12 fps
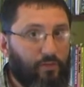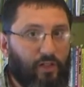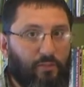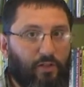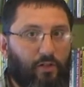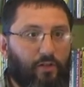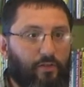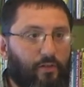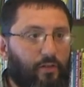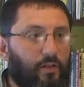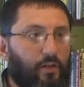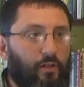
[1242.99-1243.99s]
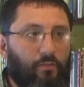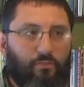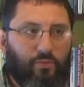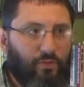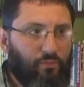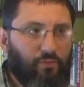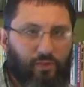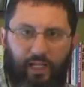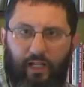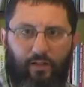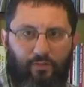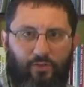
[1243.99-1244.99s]
John MacArthur. Well,
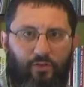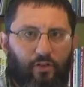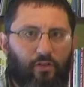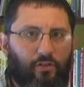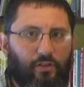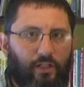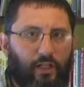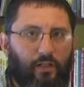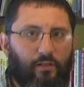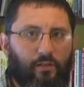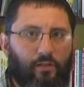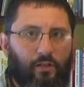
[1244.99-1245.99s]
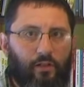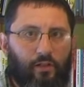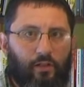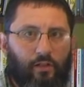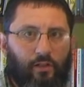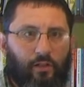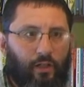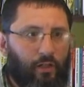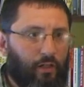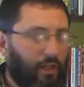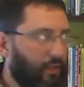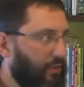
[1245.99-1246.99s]
yeah, sure, you can.
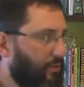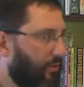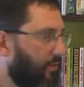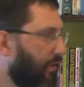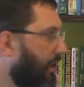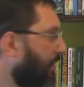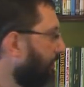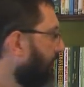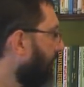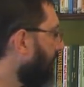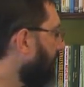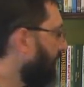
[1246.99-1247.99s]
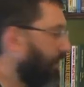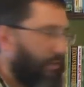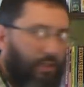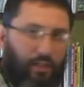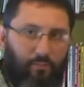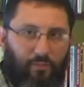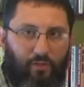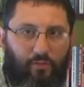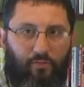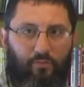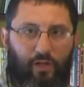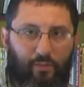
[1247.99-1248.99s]
And a lot of these other guys, uh, Gene Kim
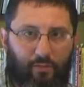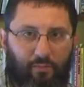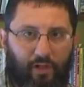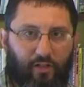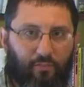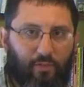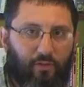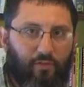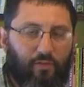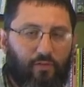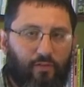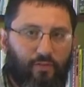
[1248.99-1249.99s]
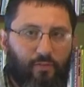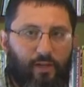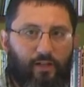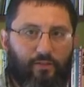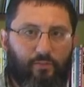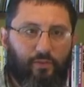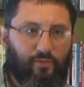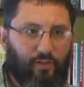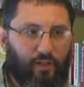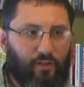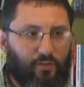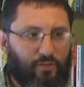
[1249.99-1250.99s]
and Robert Breaker, both have come out with
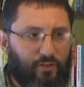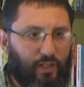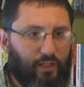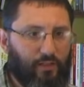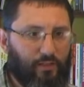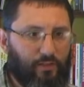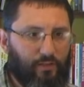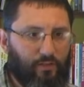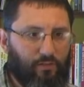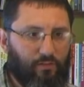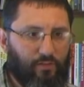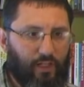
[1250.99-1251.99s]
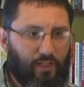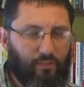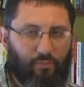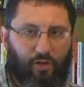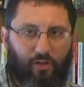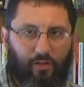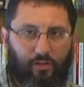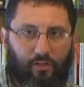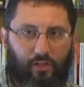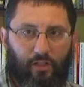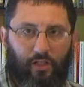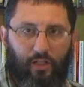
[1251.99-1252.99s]
videos saying that uh, you can take the mark,
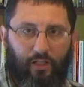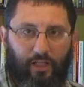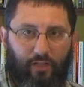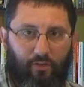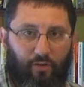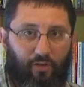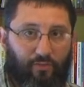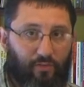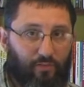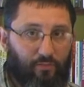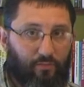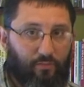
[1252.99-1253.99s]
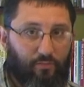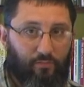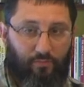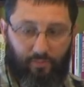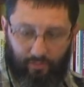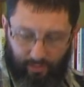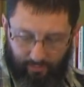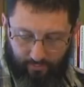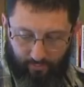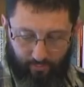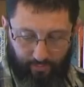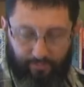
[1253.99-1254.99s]
and later on, if you, you know,
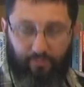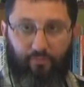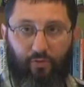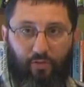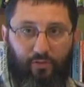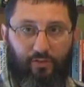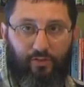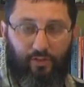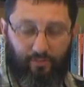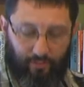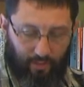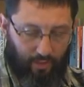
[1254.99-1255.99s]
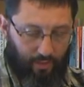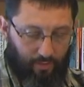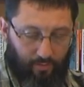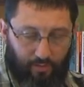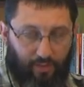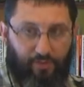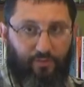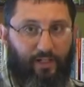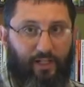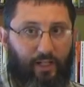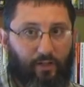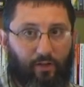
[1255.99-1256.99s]
oh, that was a wrong decision, you can cut your
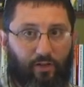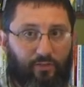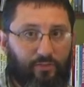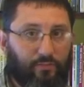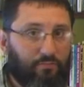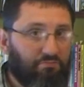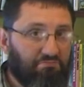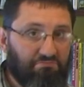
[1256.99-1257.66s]
right hand off,